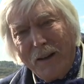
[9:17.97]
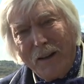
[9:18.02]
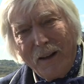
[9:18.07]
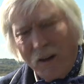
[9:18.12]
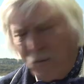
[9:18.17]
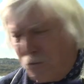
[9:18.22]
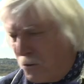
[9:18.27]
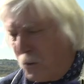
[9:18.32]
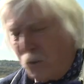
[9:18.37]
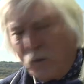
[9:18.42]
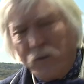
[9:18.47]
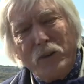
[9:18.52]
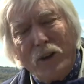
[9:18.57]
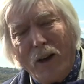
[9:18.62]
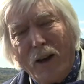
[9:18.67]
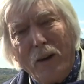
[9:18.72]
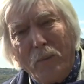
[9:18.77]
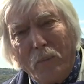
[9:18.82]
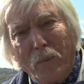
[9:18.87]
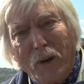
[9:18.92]
of all
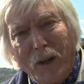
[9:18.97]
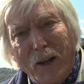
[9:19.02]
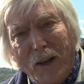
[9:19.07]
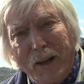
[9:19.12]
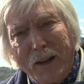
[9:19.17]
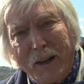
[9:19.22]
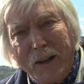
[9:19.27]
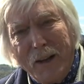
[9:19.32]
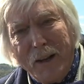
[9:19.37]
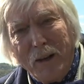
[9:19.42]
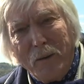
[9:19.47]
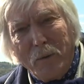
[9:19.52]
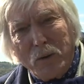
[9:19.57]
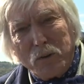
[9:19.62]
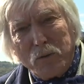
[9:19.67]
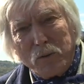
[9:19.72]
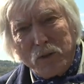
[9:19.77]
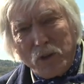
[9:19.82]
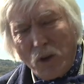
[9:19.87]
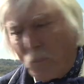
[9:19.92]
time, really,
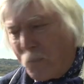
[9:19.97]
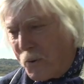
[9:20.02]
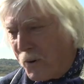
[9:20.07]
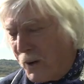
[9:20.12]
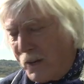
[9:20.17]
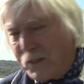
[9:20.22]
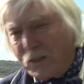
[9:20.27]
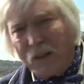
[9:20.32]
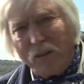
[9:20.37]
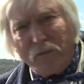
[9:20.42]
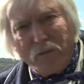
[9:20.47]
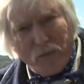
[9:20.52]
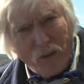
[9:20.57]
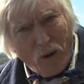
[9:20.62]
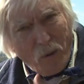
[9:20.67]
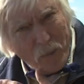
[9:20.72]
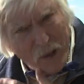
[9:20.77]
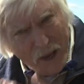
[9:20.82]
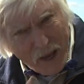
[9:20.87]
which was operated from